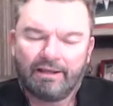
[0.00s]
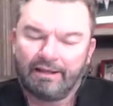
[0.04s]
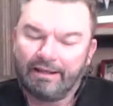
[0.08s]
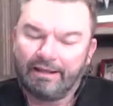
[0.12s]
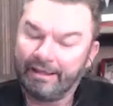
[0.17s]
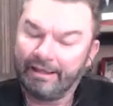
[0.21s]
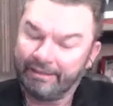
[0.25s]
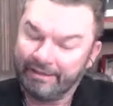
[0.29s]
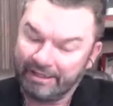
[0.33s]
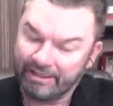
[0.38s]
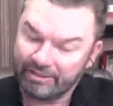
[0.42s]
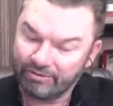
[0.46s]
And
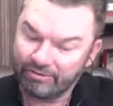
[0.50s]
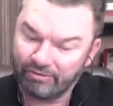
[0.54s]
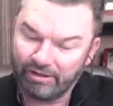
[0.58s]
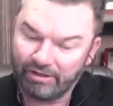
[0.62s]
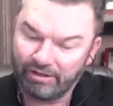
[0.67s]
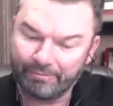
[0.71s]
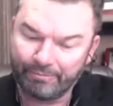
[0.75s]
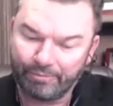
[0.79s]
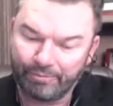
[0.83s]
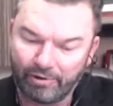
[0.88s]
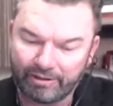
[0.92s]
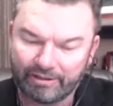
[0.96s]
these are all
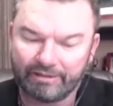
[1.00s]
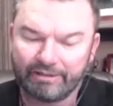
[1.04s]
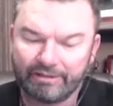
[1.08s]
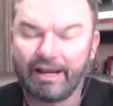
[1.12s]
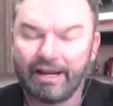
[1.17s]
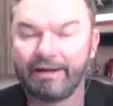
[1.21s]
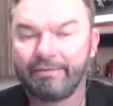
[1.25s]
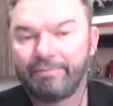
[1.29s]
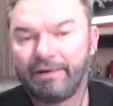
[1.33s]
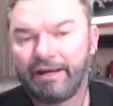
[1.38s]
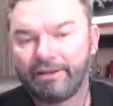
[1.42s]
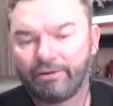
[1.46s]
important. And
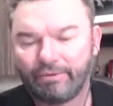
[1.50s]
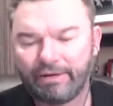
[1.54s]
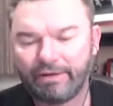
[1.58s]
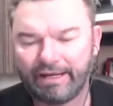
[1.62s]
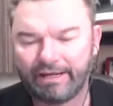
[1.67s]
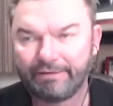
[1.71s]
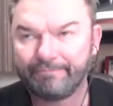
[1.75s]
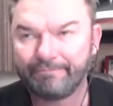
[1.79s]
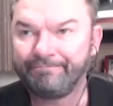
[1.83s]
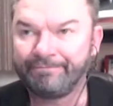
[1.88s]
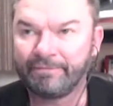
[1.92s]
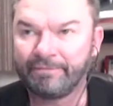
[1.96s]
by the way,
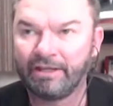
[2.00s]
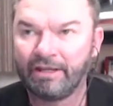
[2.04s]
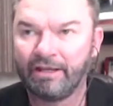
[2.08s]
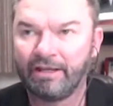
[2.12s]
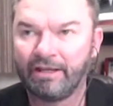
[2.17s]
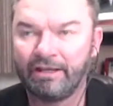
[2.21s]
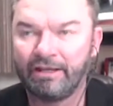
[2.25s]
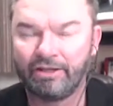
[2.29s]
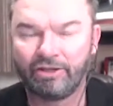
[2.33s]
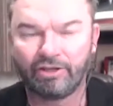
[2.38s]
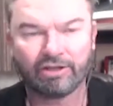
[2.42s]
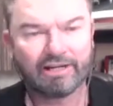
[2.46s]

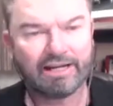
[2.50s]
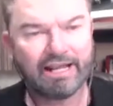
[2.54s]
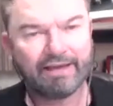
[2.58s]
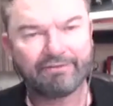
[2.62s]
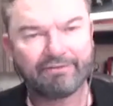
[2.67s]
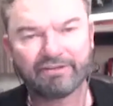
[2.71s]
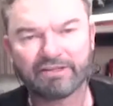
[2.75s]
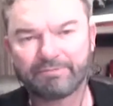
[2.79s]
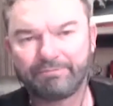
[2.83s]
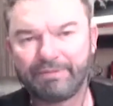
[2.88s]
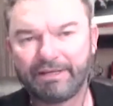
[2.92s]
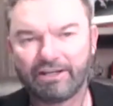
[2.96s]
you can have
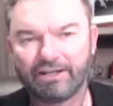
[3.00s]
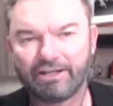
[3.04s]
this big,